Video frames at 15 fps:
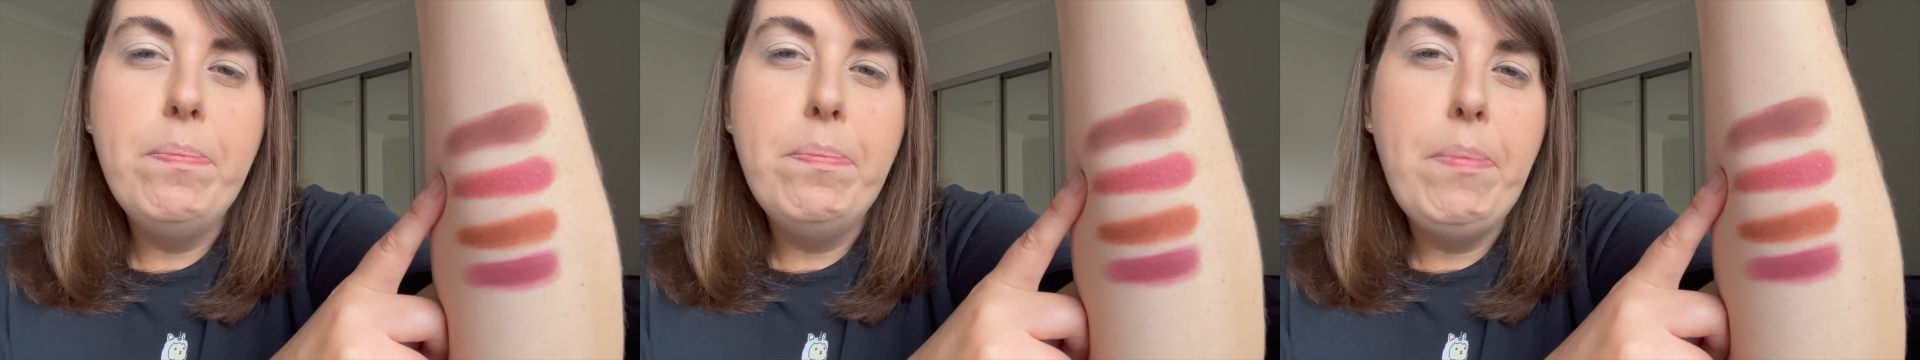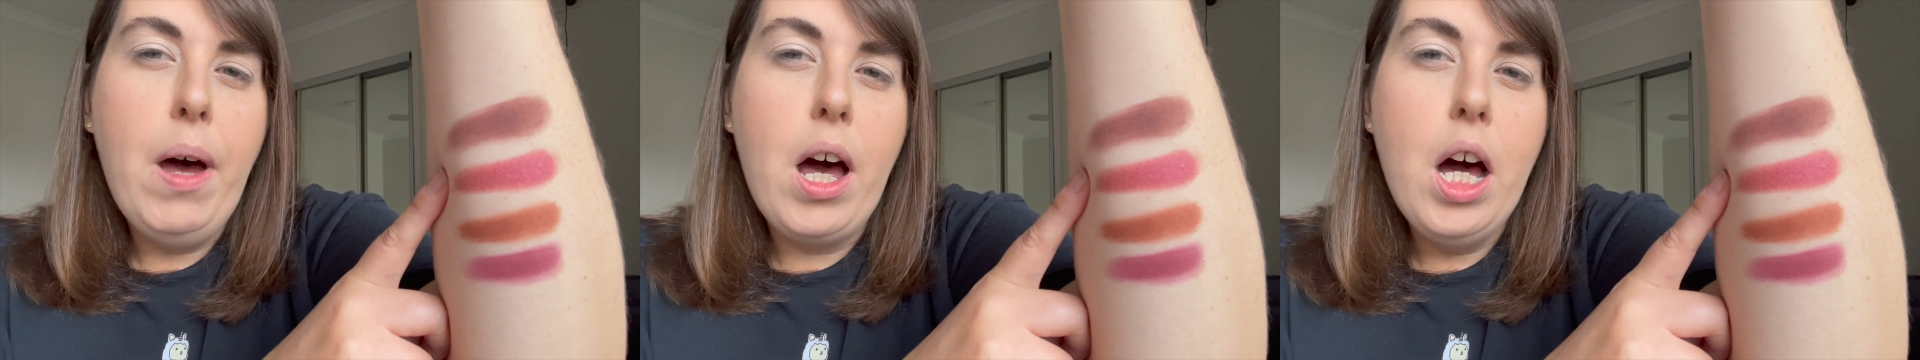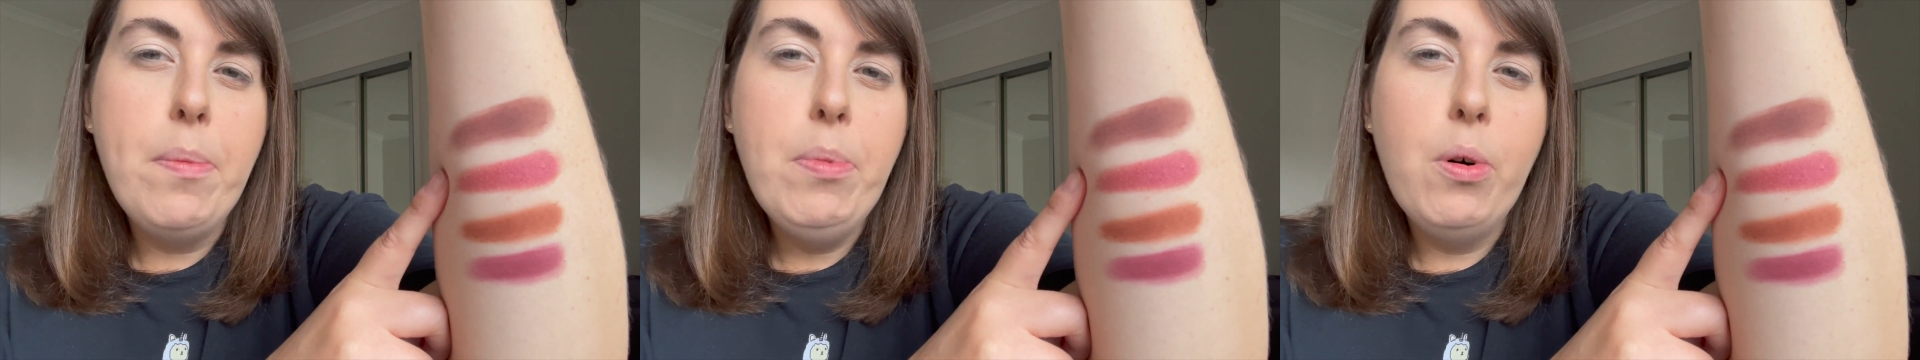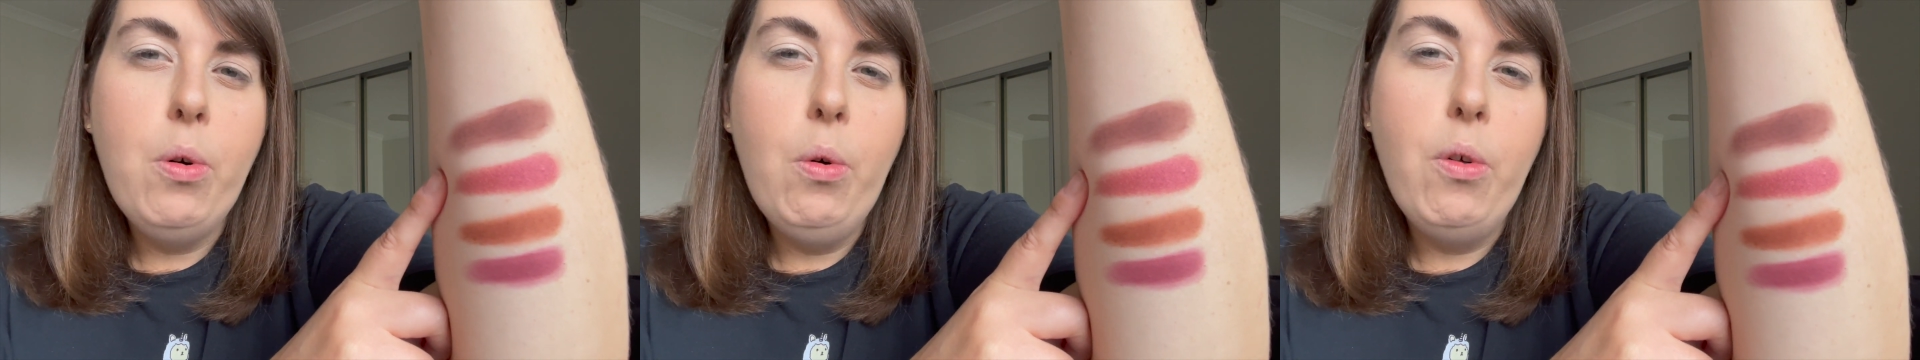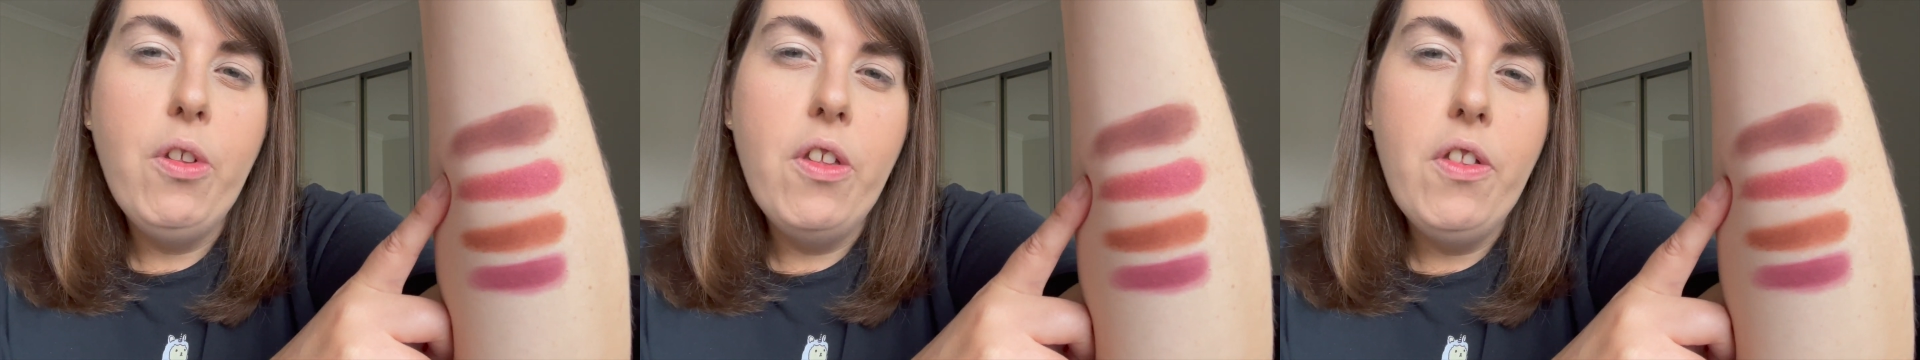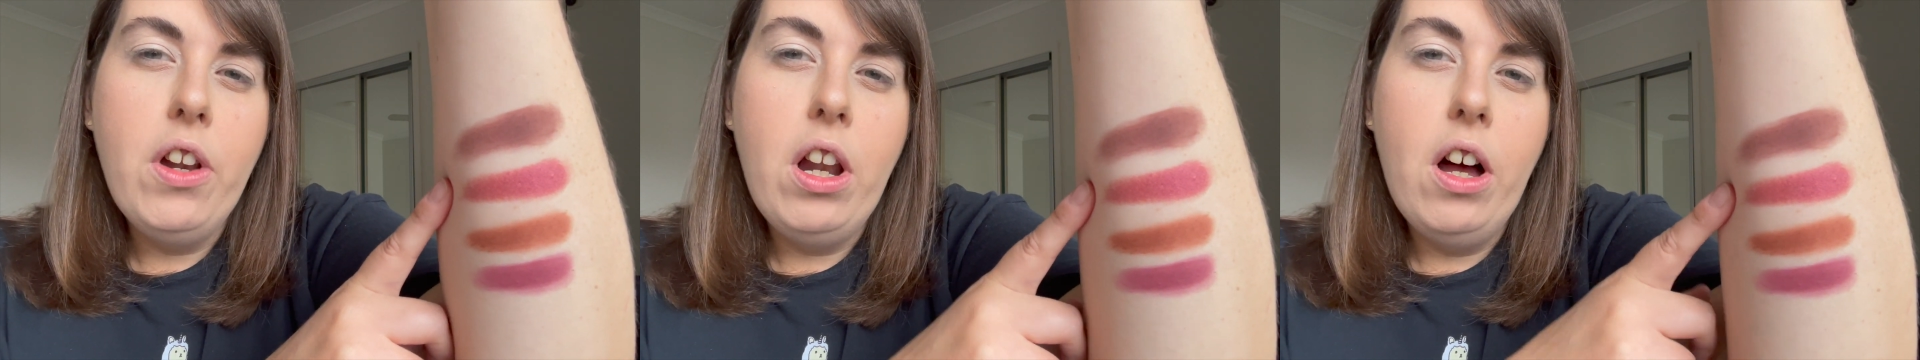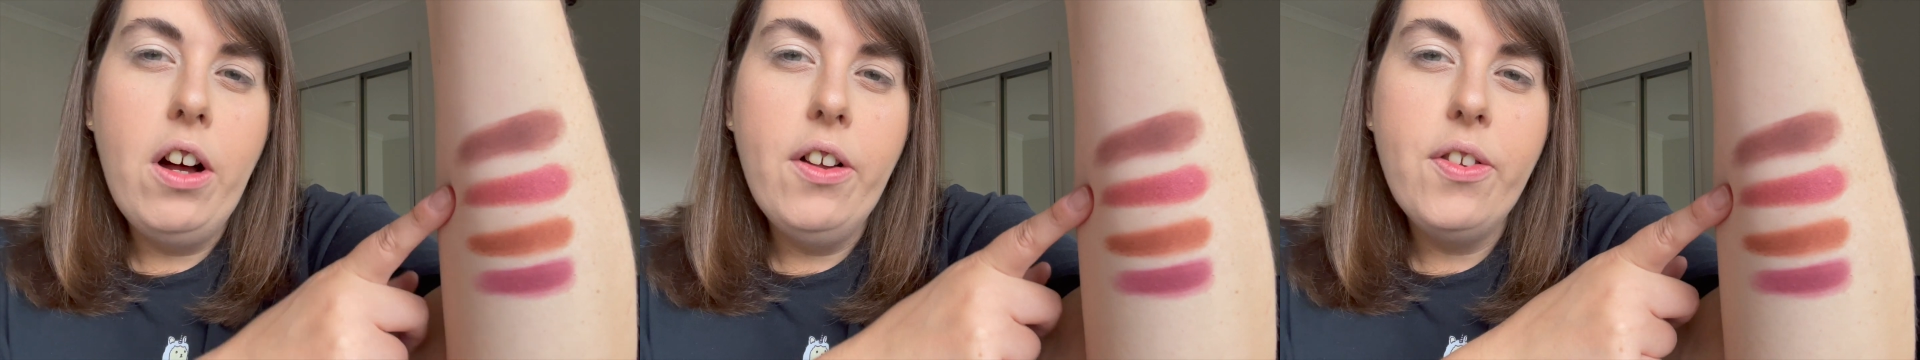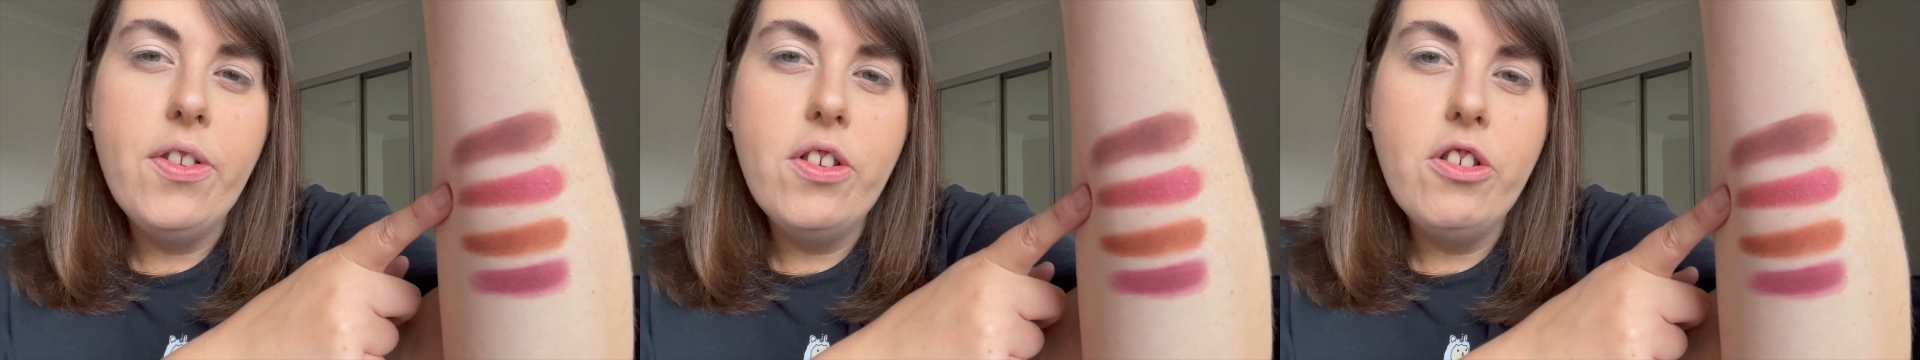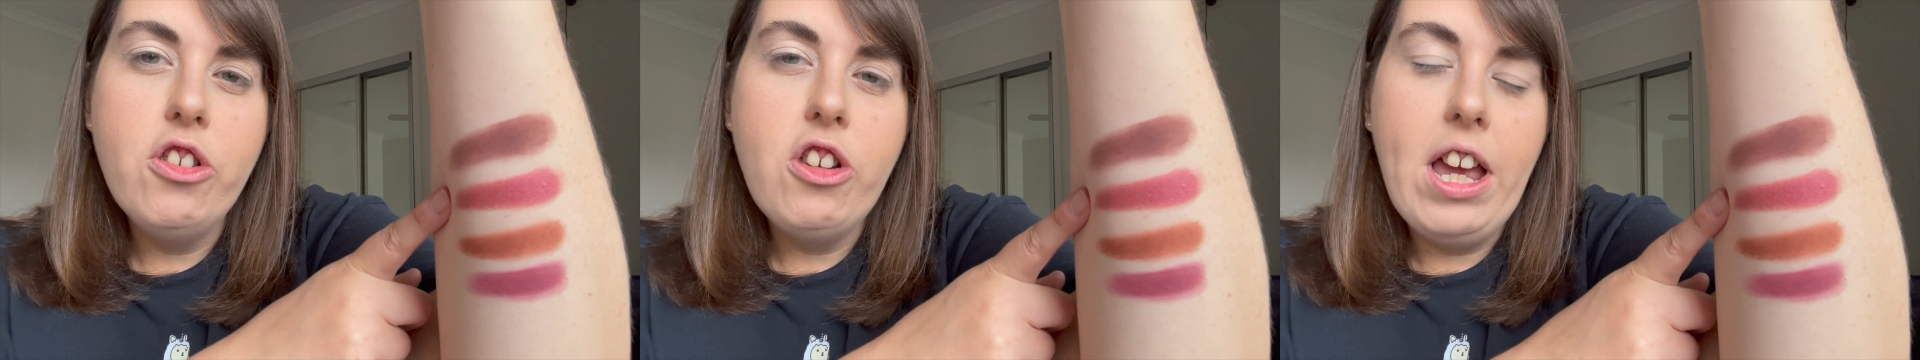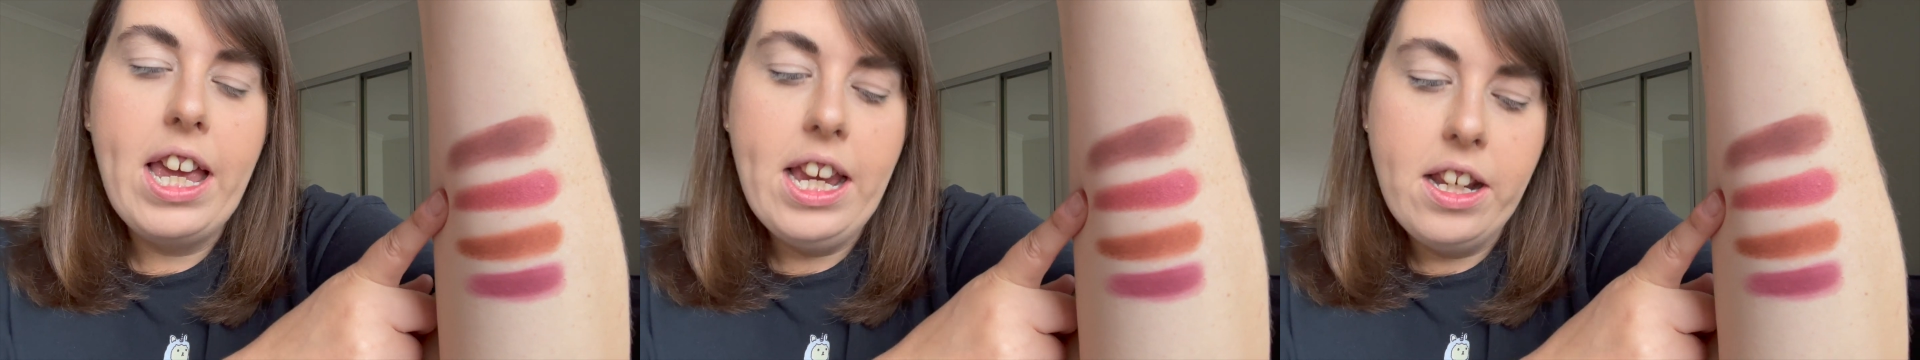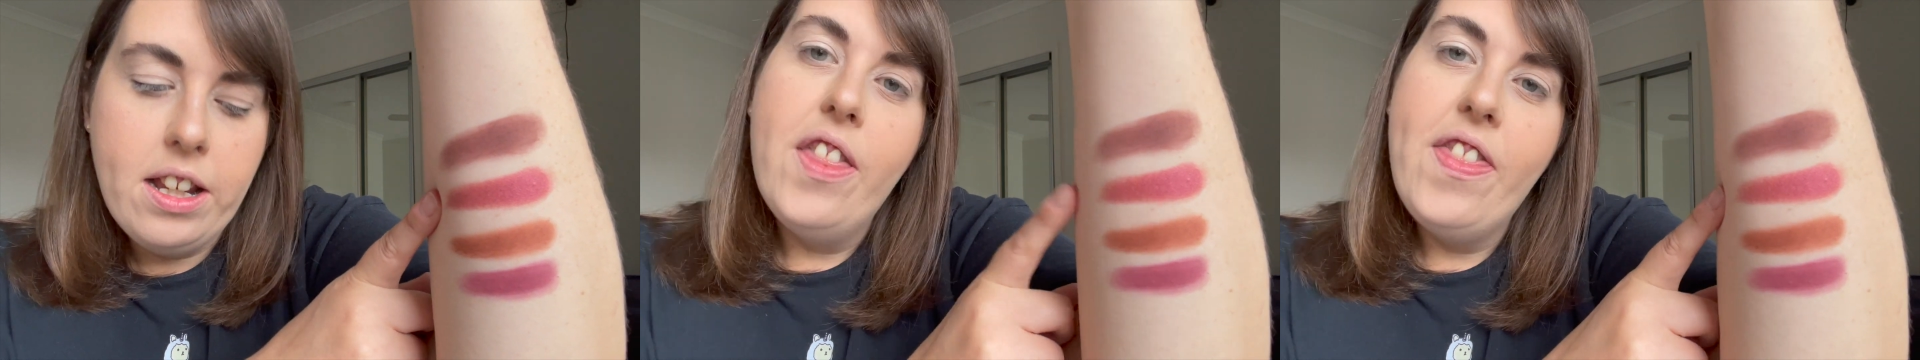purple than the last shade,